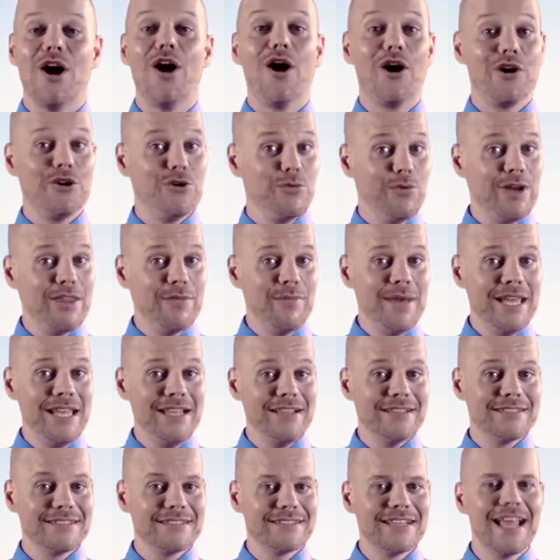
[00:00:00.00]
Are you with
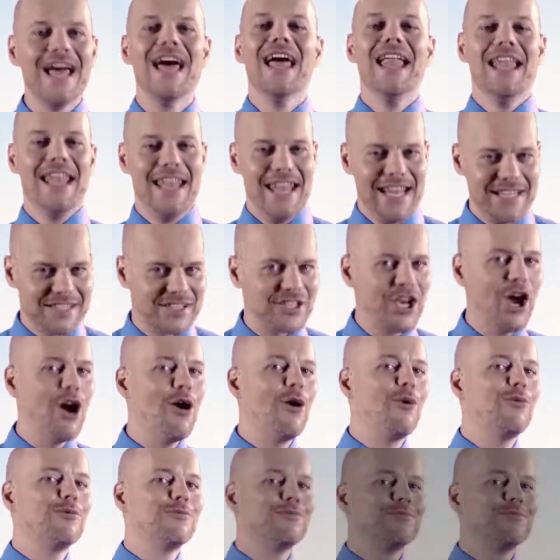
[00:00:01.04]
me? Let's go!